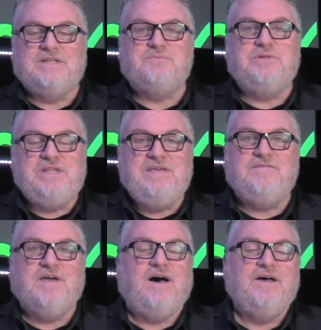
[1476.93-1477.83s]
Let's
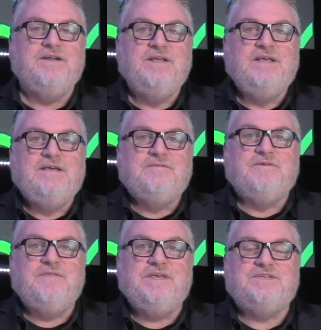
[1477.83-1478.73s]
believe God
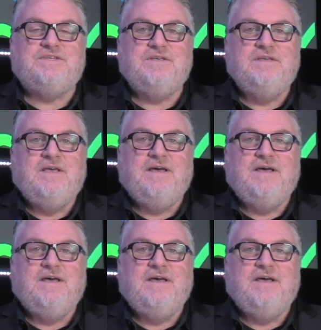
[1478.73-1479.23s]
for this